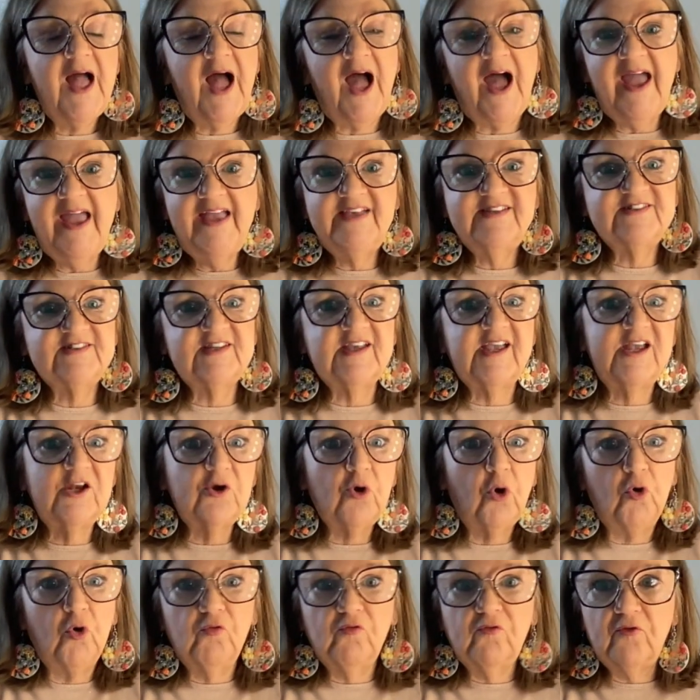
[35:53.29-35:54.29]
I say it
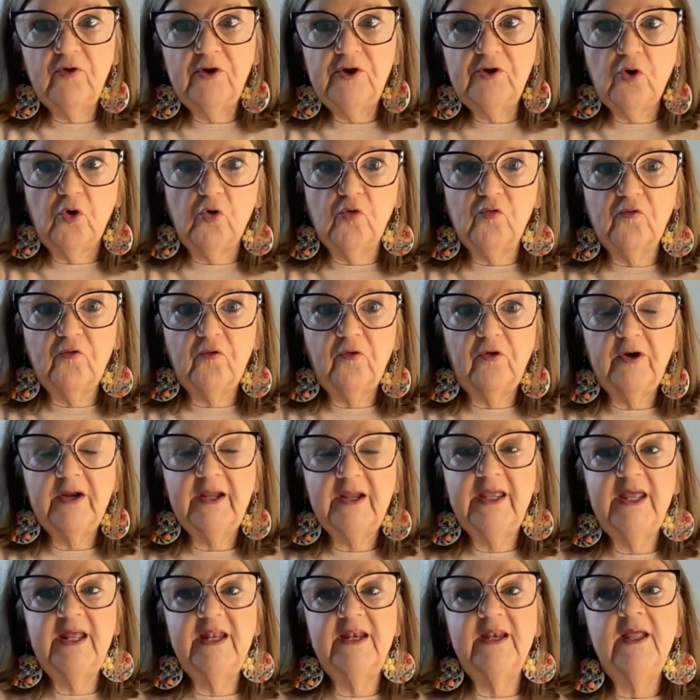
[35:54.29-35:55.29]
over and over
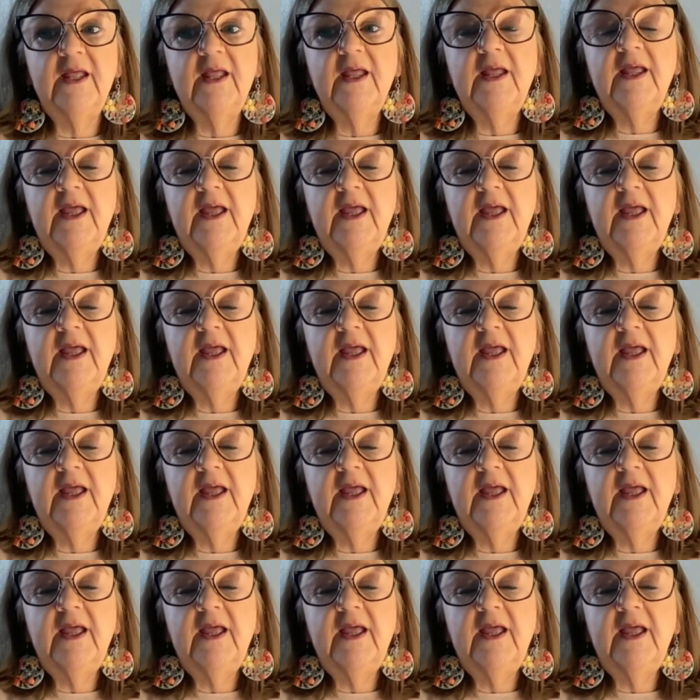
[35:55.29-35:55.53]
again.